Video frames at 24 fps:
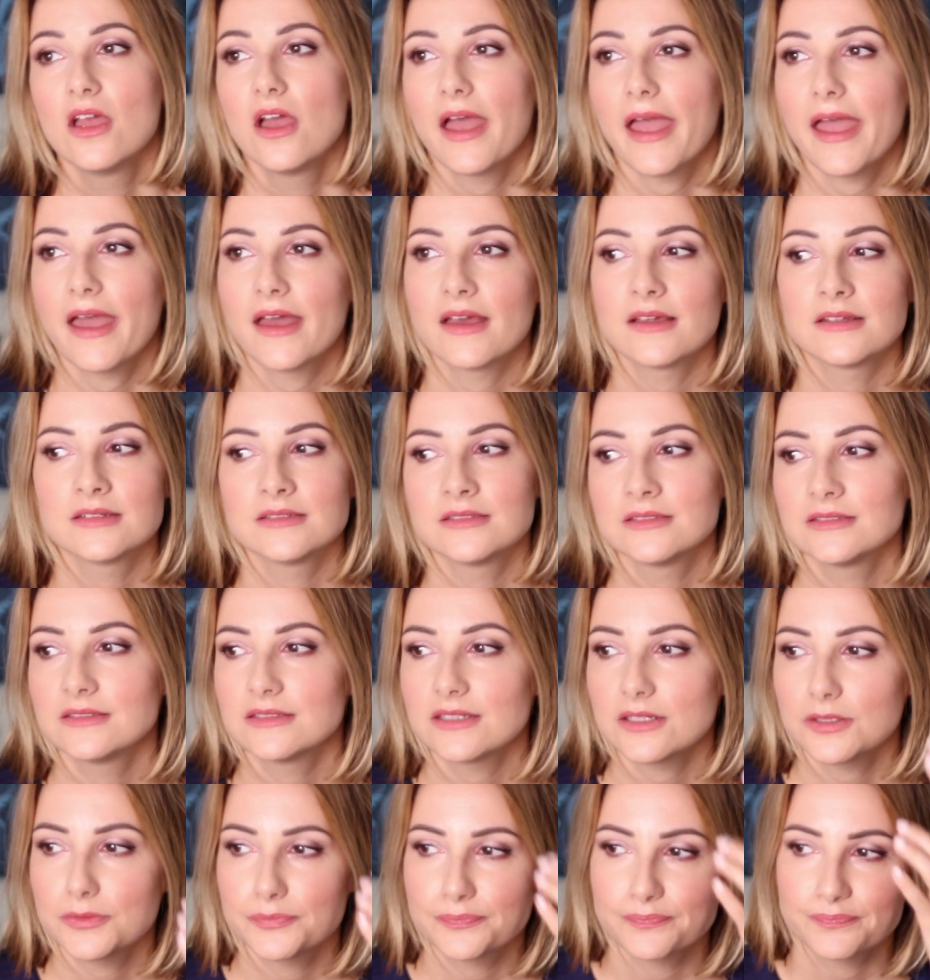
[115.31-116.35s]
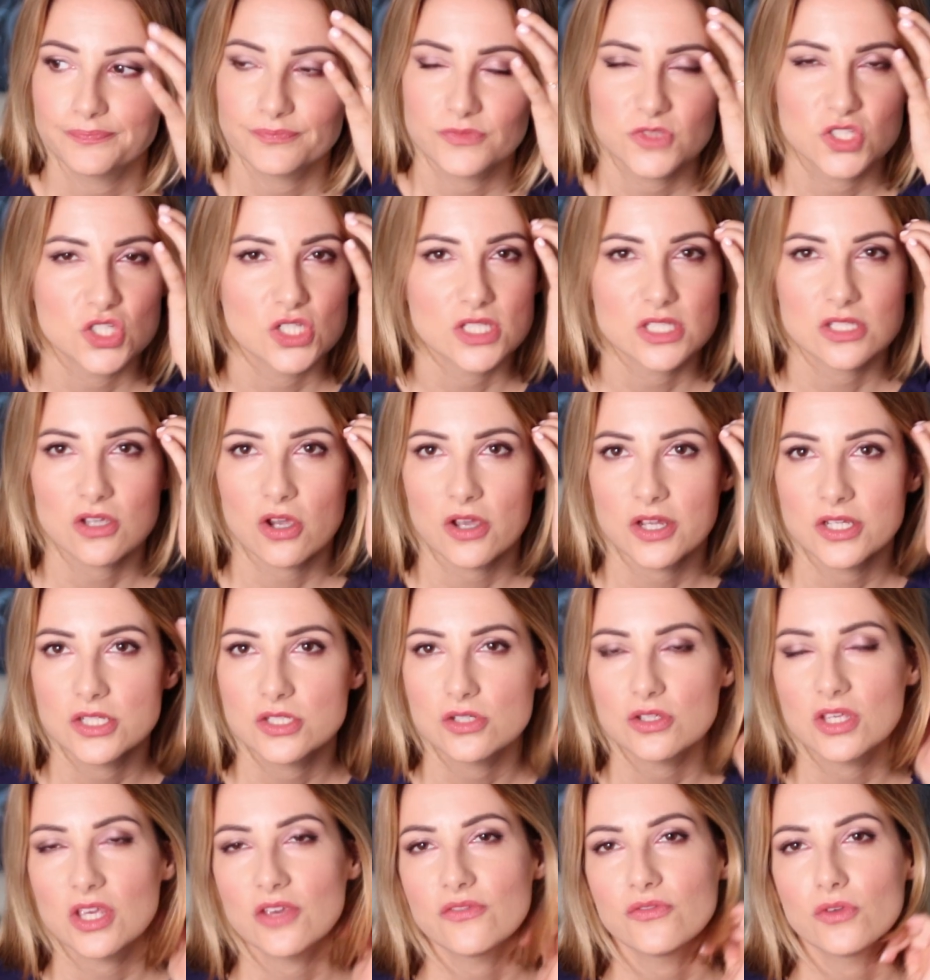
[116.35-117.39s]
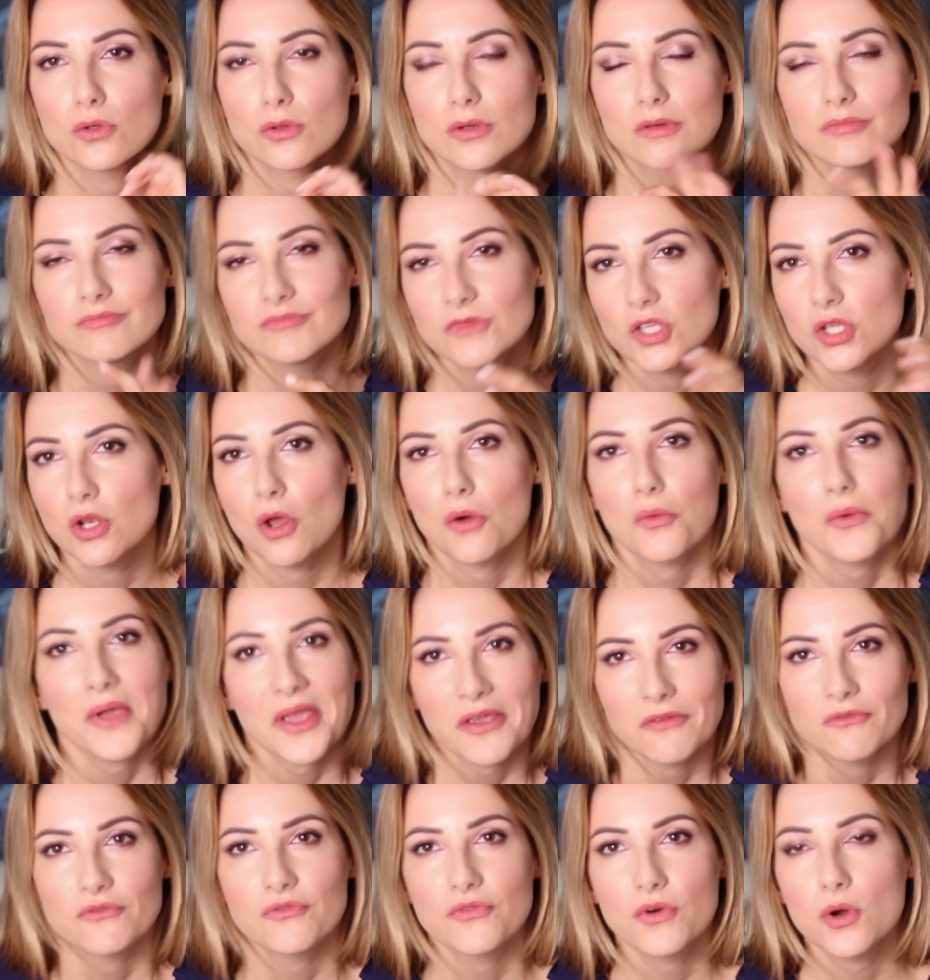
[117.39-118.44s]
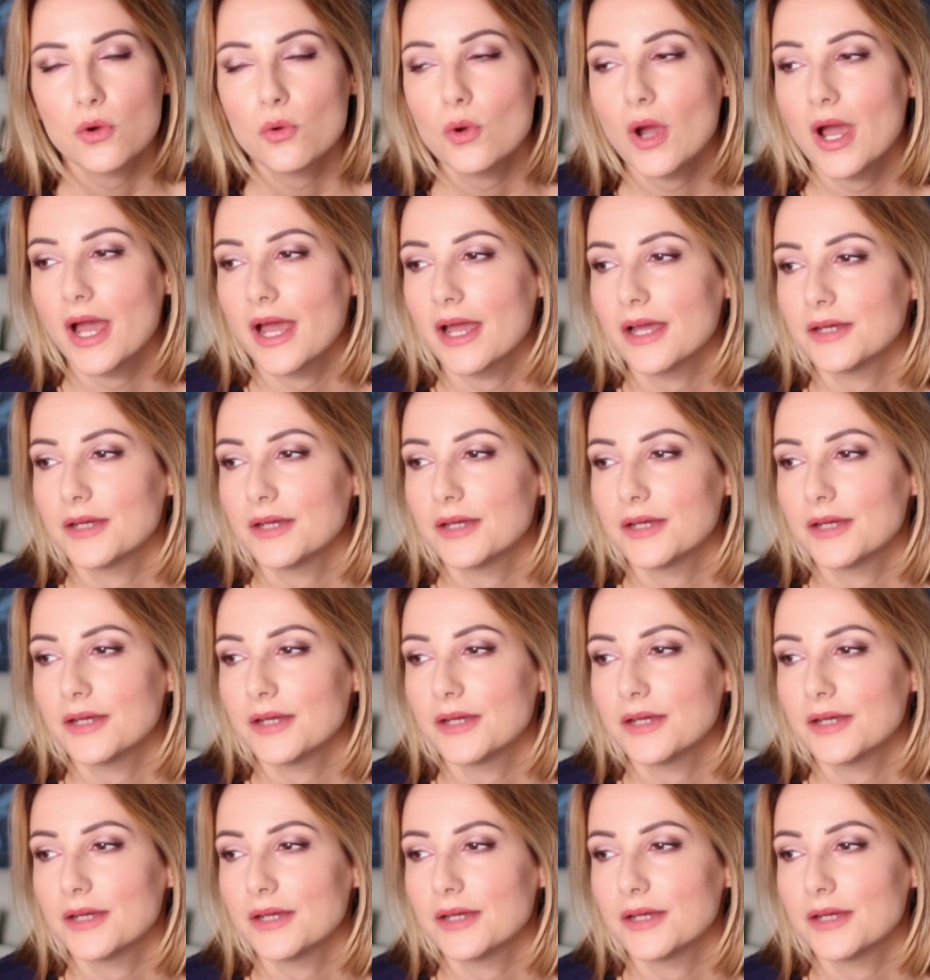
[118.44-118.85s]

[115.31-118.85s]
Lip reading: and I'm just going to give you info.